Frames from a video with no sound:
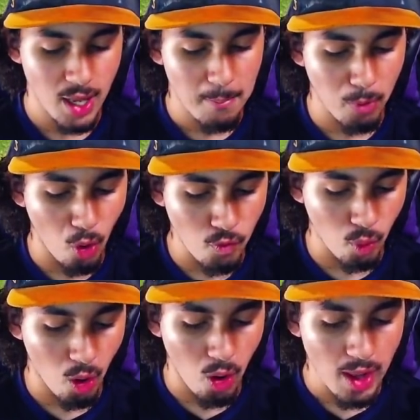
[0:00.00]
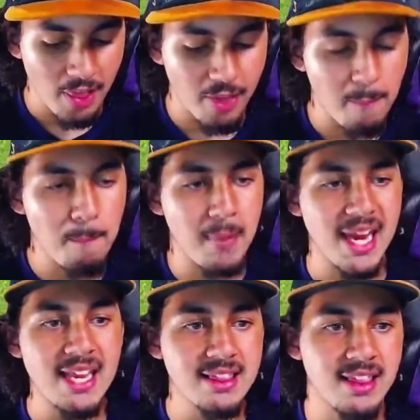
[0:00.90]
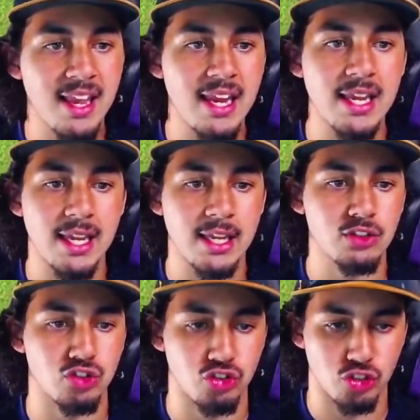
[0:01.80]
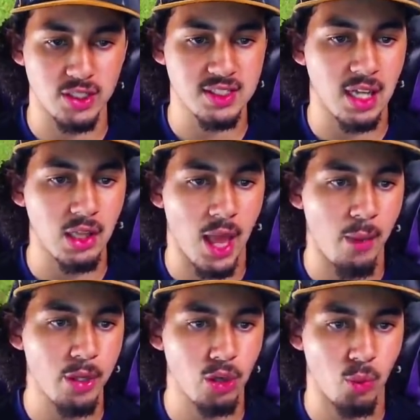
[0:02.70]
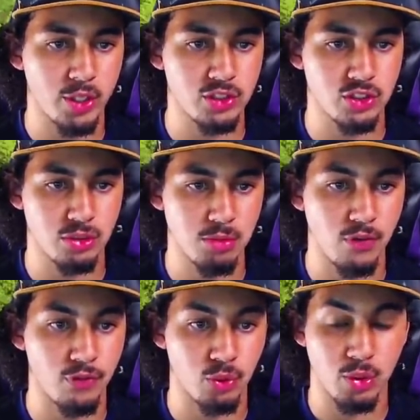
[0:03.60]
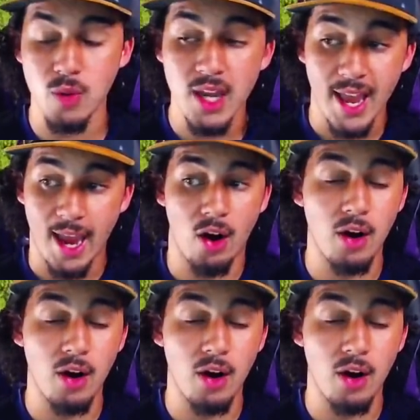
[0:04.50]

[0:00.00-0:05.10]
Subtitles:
But overall, the main thing is just allowing your witches to move through. And on a